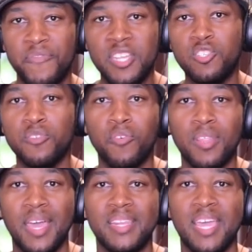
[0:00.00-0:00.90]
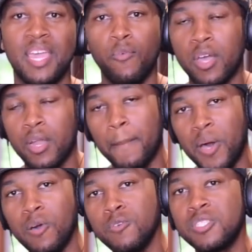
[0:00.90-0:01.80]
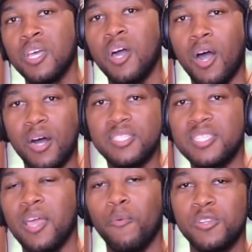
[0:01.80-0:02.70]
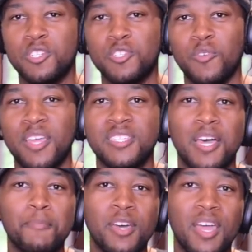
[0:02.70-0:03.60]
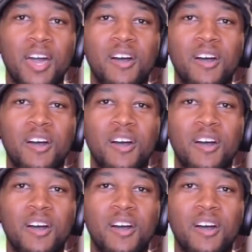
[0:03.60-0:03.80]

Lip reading: feature for that day and we're going to post on Say It With Your Strings. I'm going to